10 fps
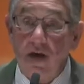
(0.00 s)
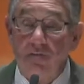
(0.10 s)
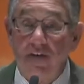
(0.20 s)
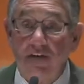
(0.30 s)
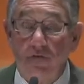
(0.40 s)
a
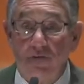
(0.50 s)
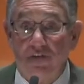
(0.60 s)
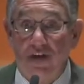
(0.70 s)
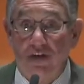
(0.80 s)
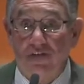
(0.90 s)
veteran is
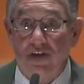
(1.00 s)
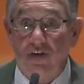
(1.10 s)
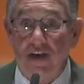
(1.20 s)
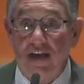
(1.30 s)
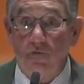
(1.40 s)

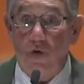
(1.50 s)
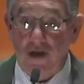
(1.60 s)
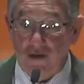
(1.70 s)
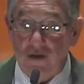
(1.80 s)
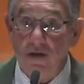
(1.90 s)
considered
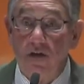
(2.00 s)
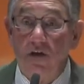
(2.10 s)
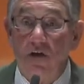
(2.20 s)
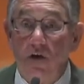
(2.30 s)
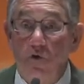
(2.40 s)
anyone
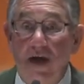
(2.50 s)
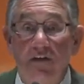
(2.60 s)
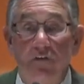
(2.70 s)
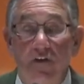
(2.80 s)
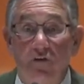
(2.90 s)
who
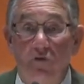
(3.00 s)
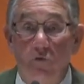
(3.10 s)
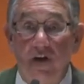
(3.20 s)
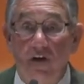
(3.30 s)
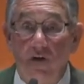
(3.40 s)
ended their
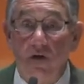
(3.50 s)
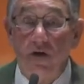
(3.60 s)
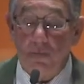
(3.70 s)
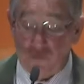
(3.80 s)
career